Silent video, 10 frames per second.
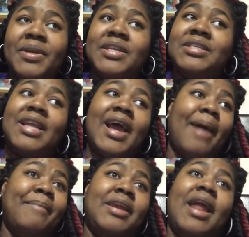And he's like, I
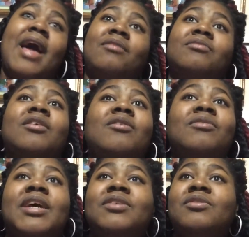mean, I don't know.
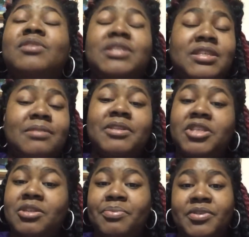Like, this is something
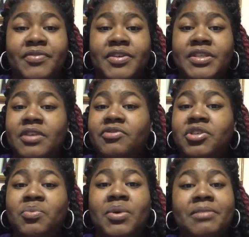she booked for herself.
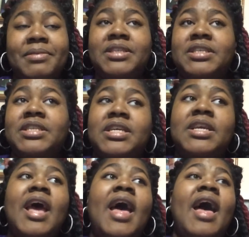She wanted me to see
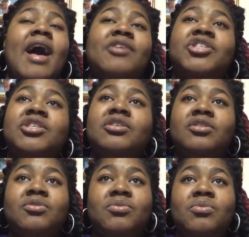how she could
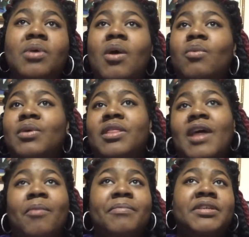do
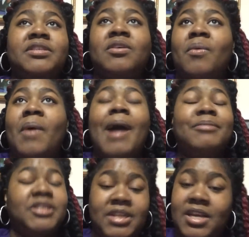without me, so I'm
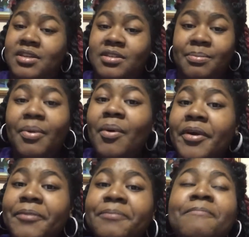just here to support.